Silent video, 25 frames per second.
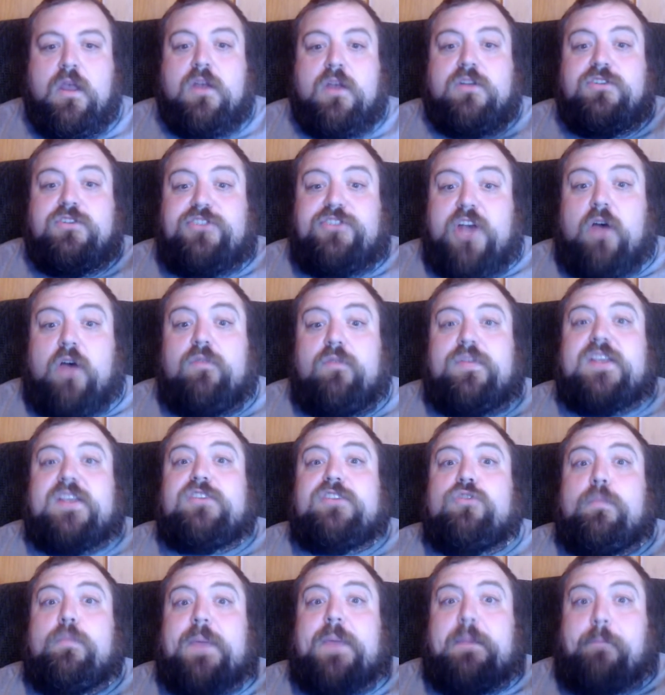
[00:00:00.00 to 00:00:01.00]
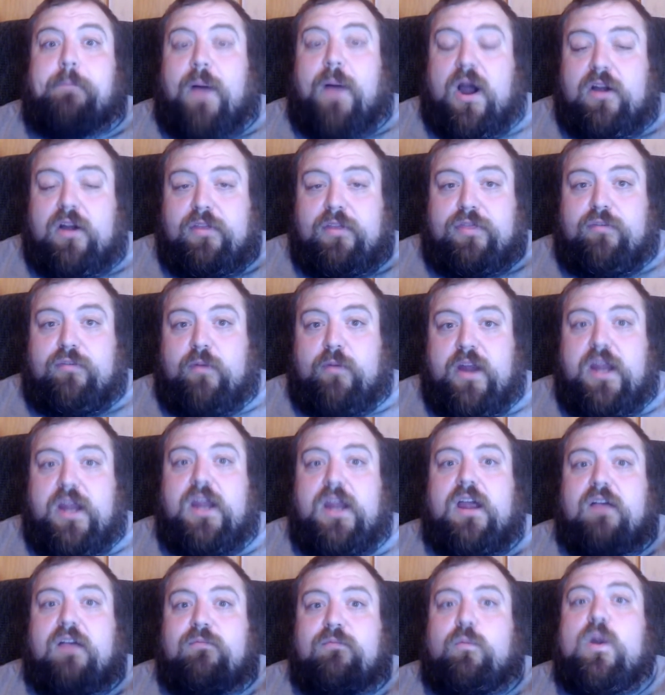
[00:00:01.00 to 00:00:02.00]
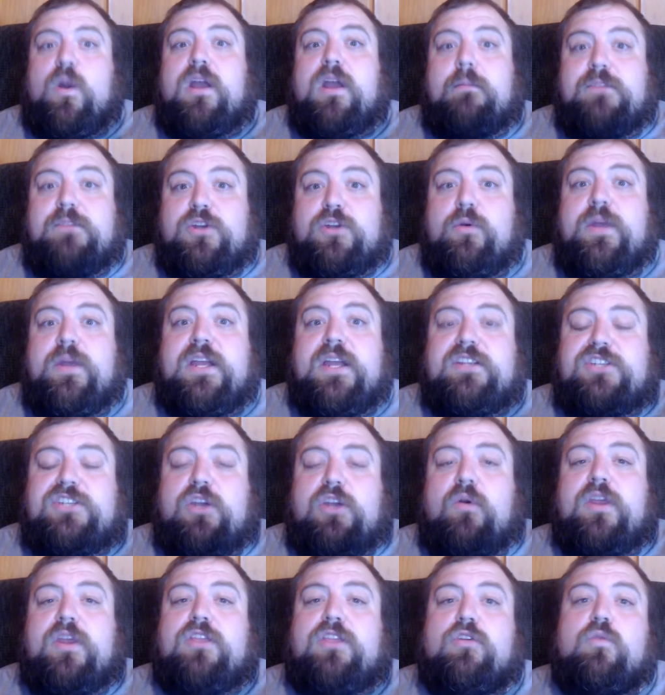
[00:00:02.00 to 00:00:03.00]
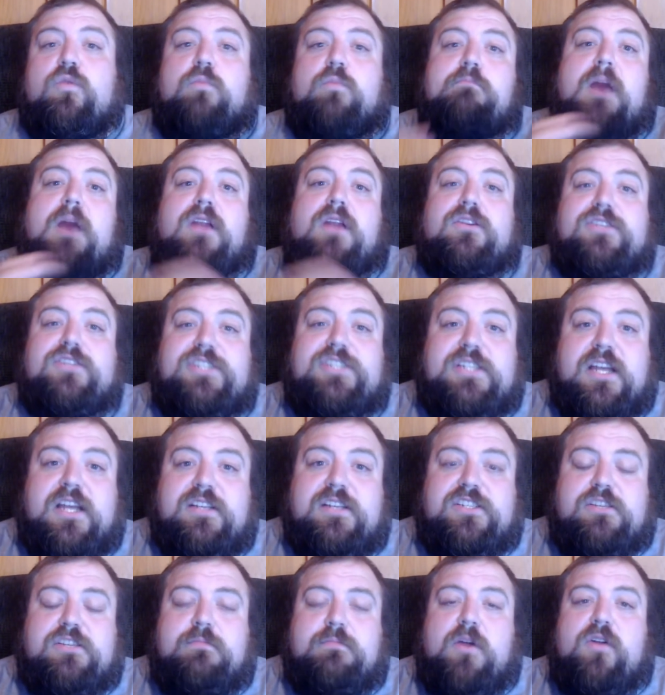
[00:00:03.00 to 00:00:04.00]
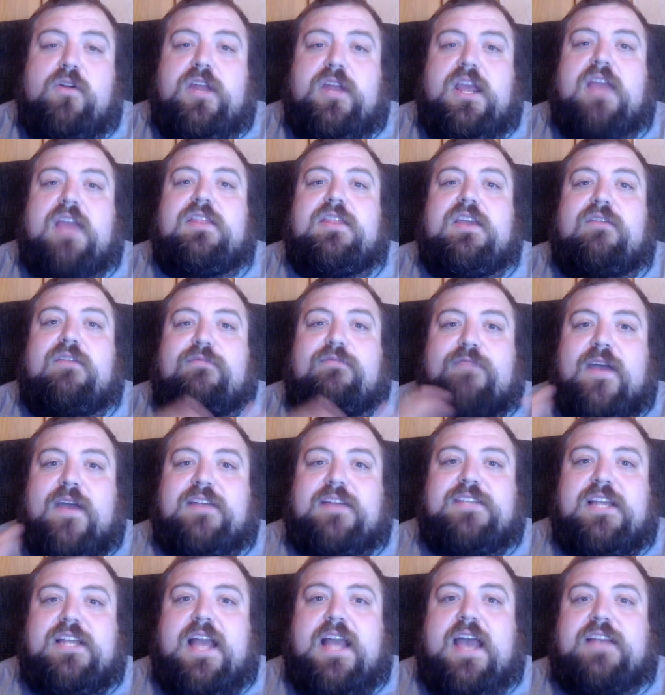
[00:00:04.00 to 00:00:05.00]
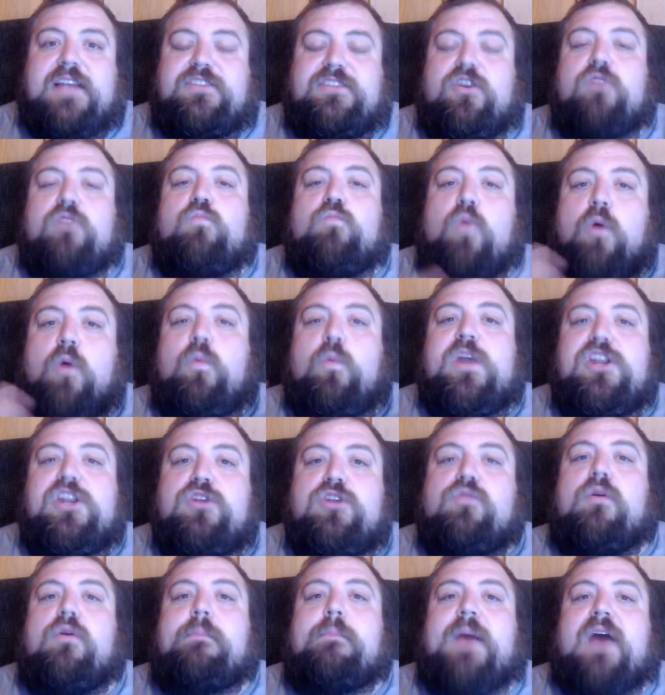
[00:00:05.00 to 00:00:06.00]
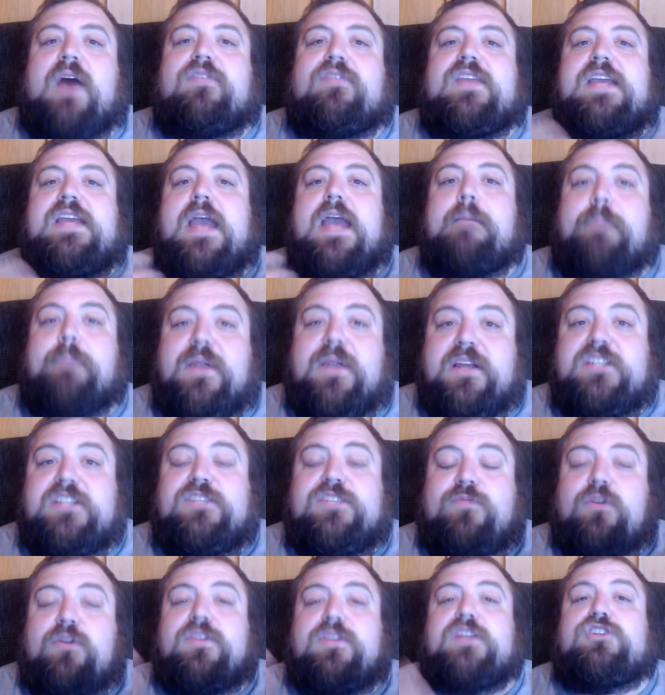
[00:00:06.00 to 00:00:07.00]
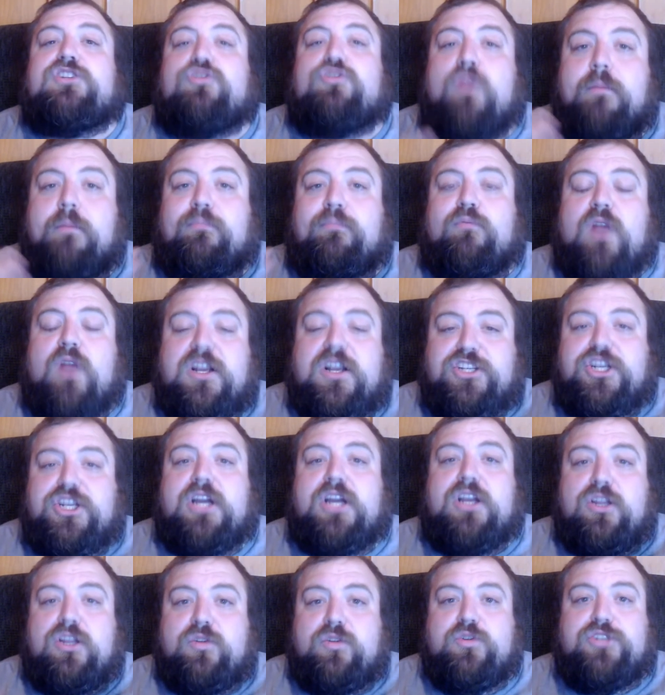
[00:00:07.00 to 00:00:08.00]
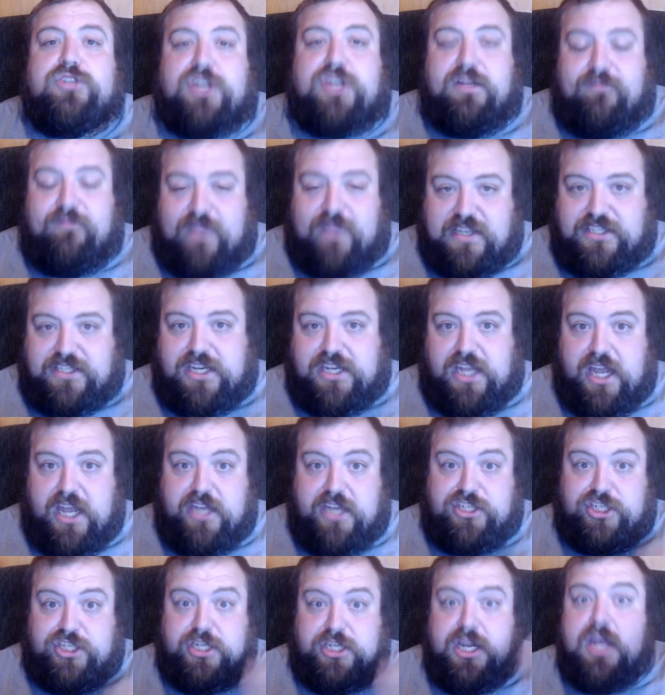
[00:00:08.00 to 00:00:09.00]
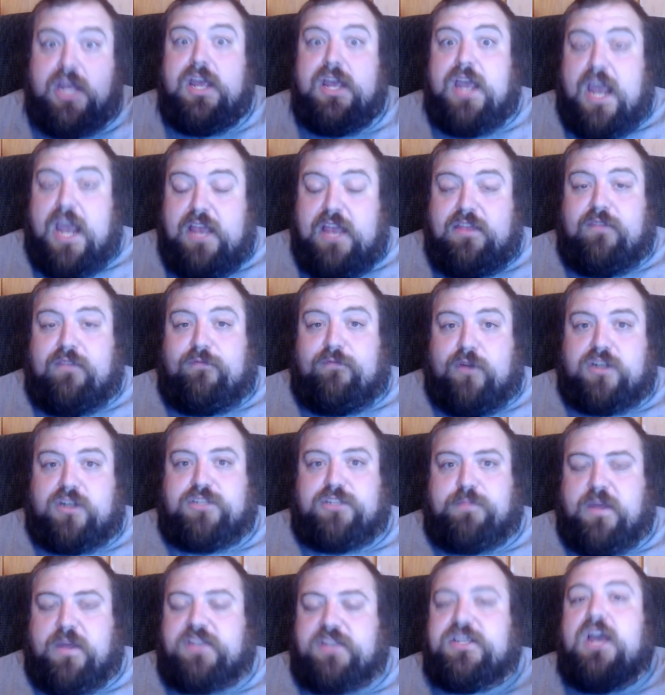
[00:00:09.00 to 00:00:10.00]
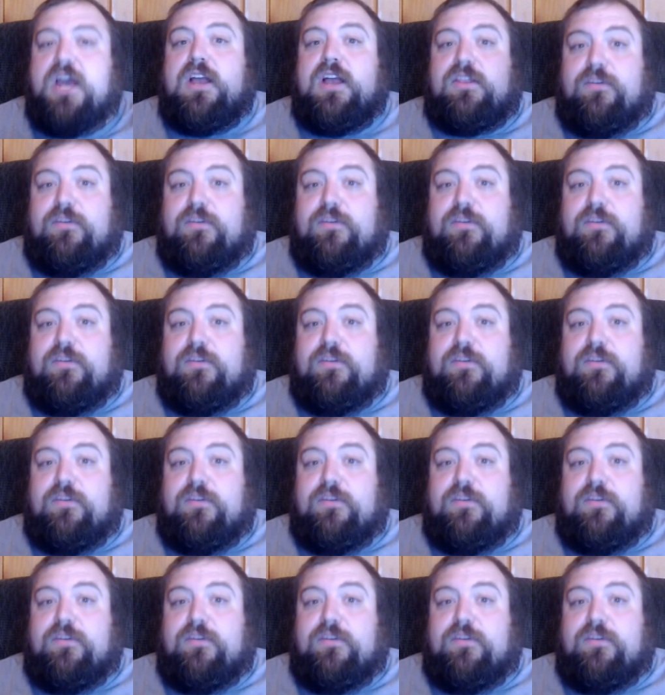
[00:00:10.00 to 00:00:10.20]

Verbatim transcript: So, this will be part three of what I'm doing is going through Mueller's testimony and the effects it has on what we knew about the impetus for the Trump Russia collusion investigation in the first place.